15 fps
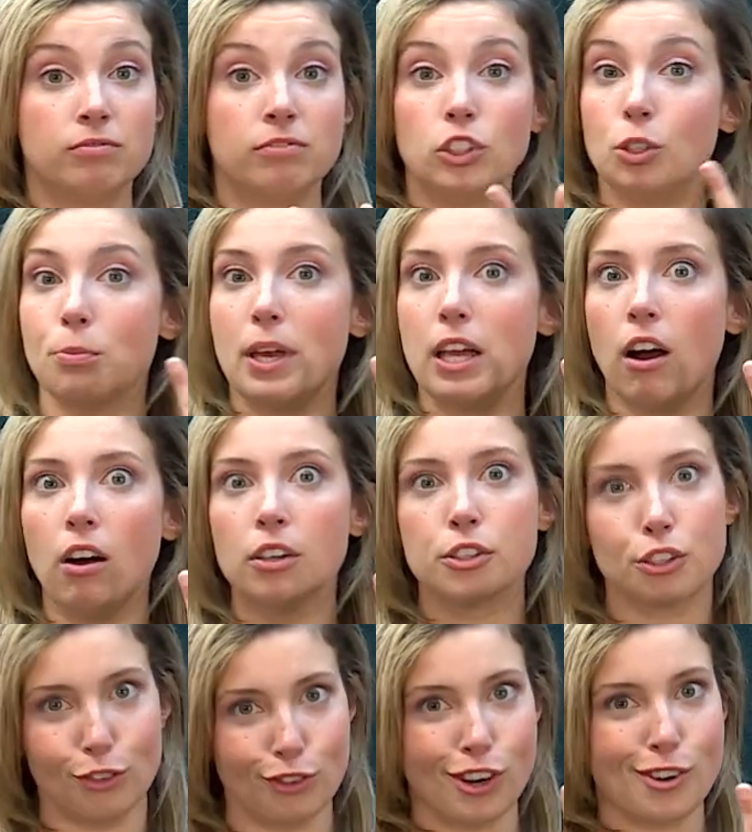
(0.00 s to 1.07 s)
You may
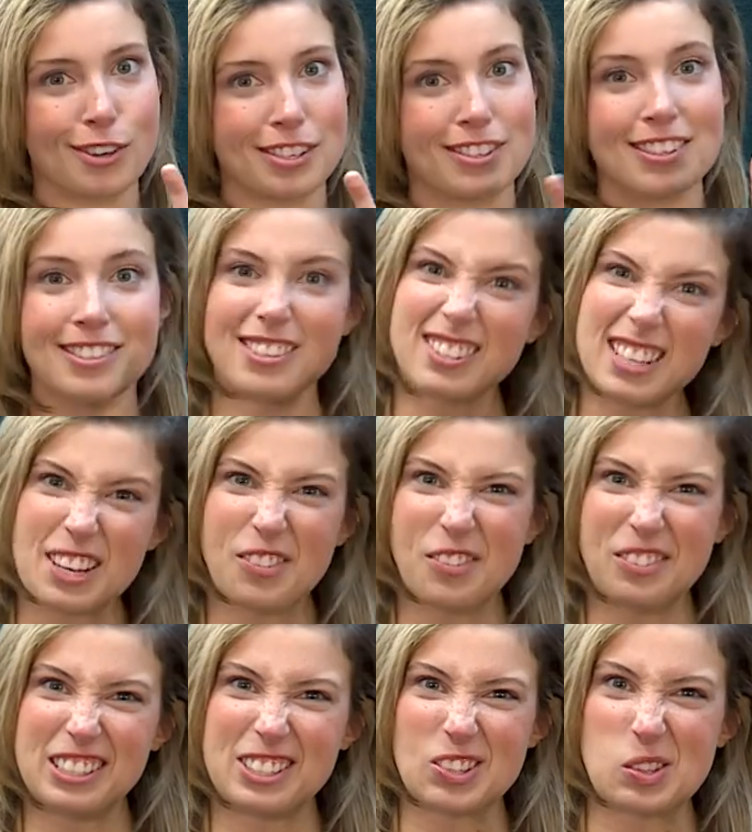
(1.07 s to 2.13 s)
also notice this is like when
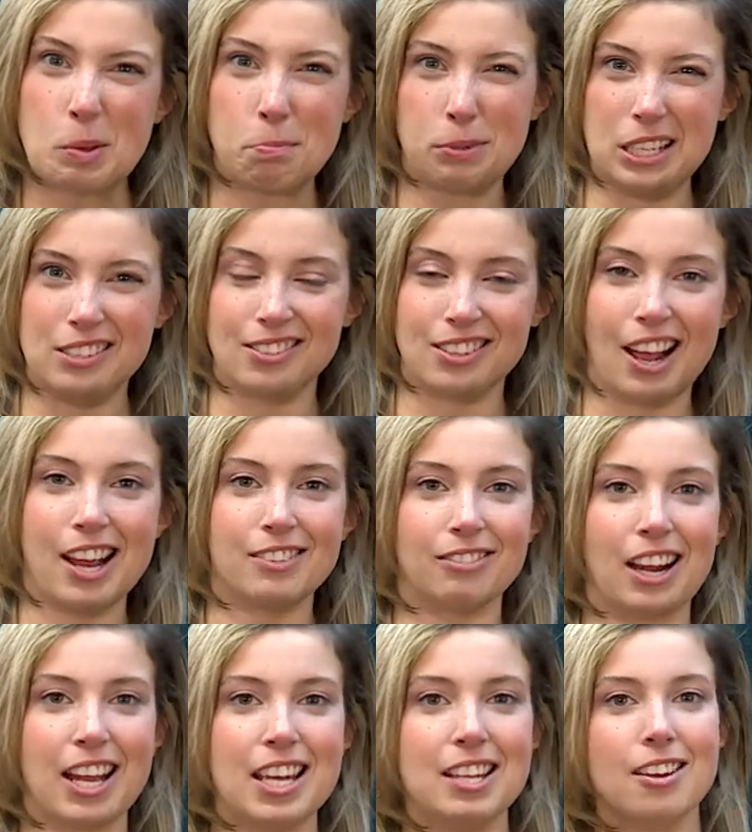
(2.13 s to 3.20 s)
we do the peace sign,
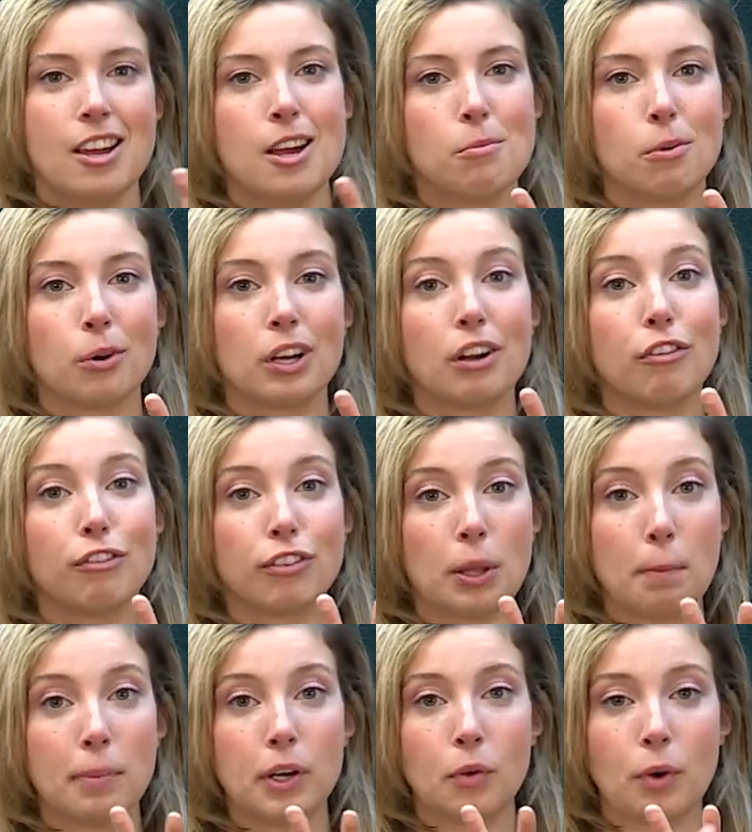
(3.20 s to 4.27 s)
right? We're gonna
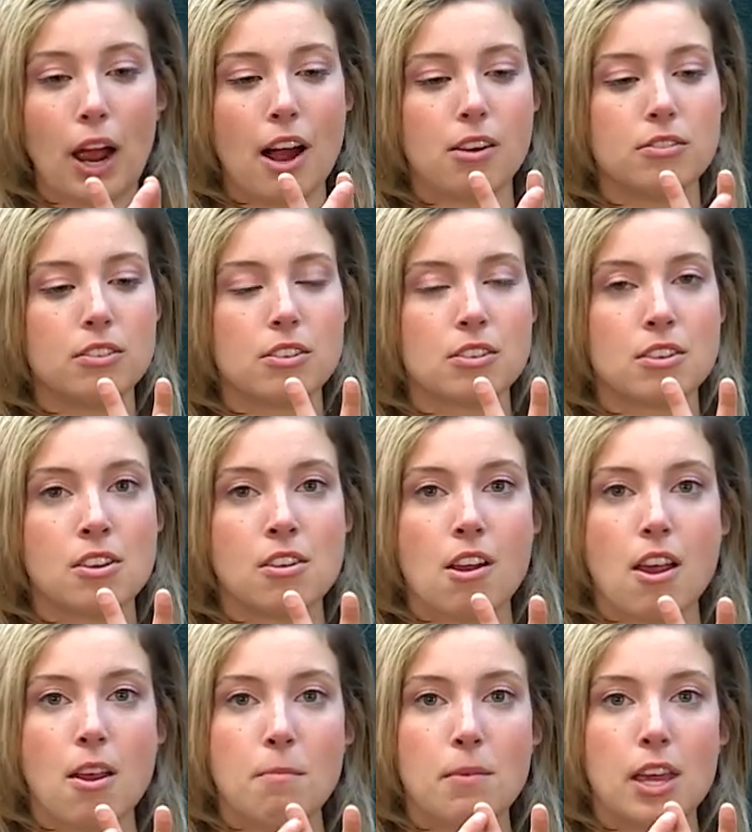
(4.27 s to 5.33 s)
flip it around
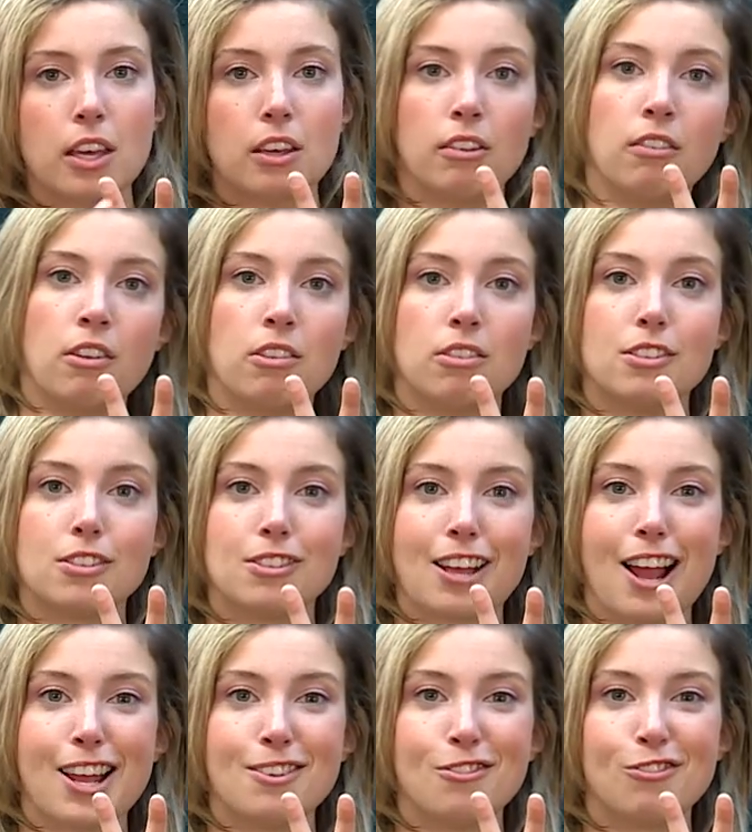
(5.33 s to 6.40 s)
and make the
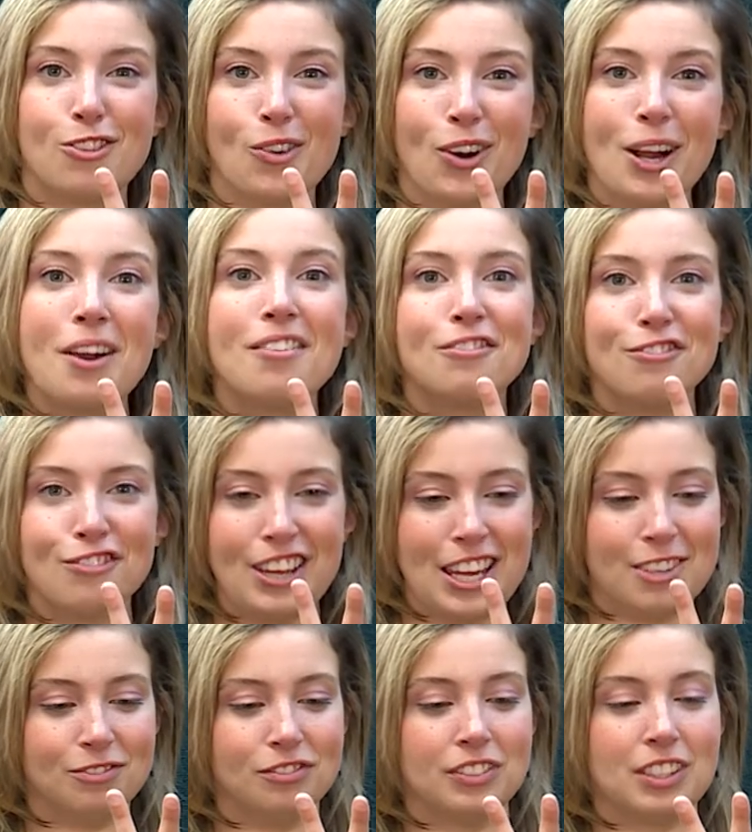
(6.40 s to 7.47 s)
sign for V.